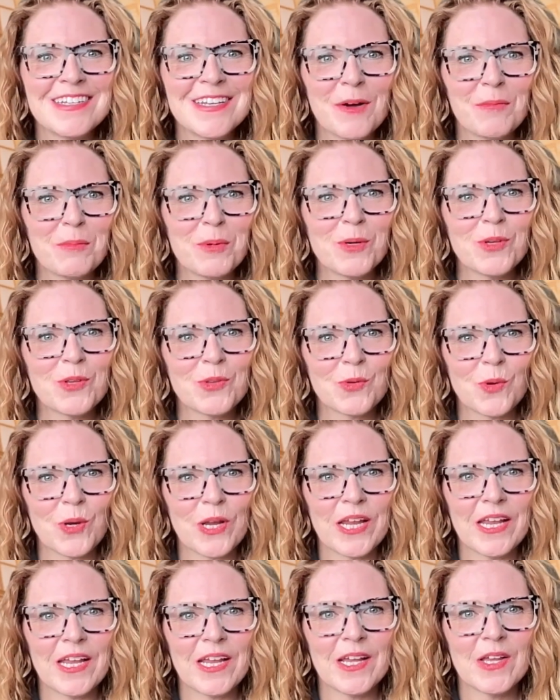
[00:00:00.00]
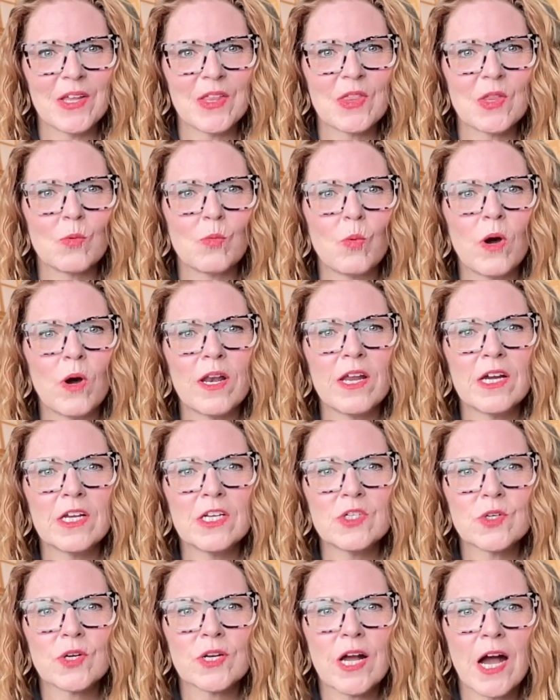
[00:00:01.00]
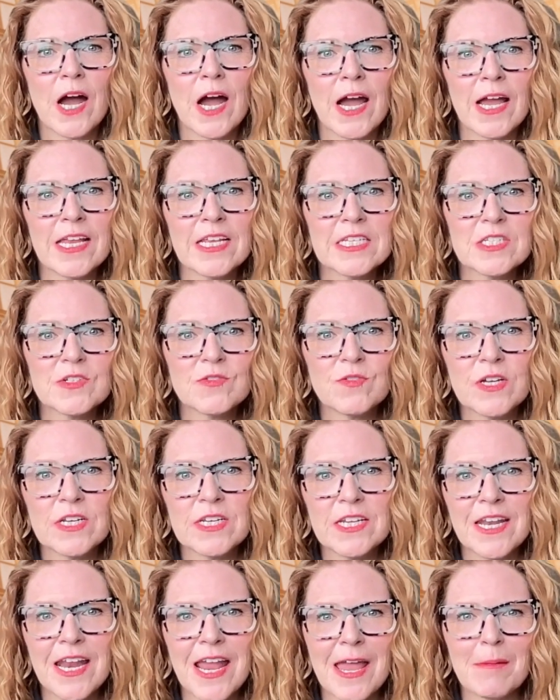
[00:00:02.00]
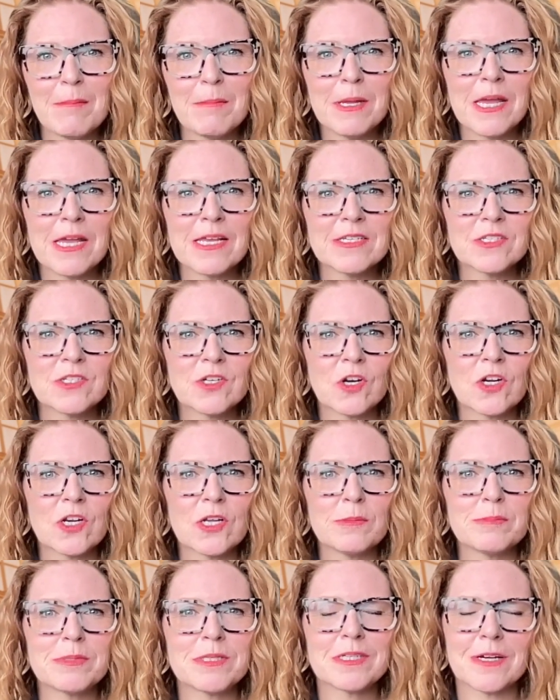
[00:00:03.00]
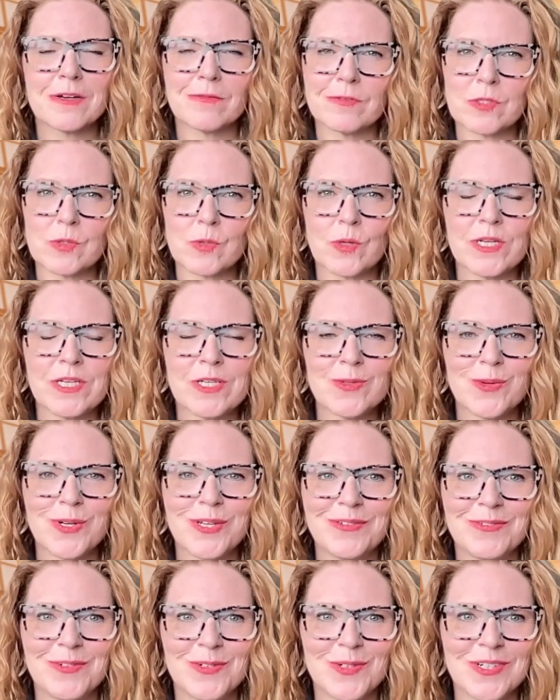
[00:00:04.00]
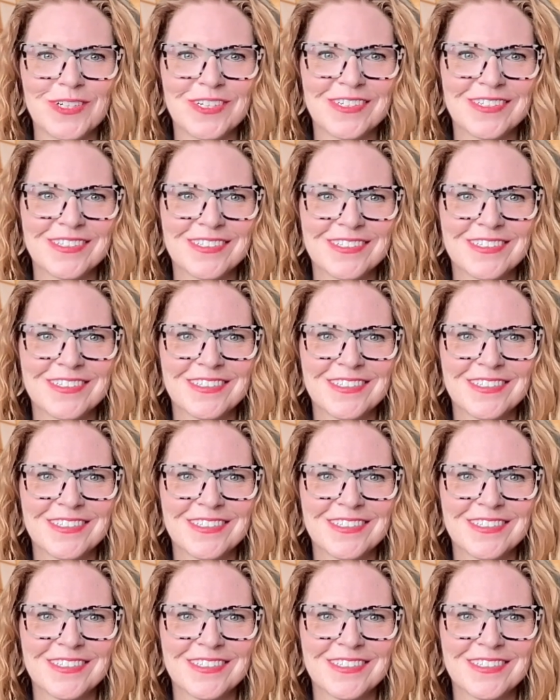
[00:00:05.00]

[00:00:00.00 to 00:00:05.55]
Number three, the one hundred highest funded M B A startups of twenty twenty-four.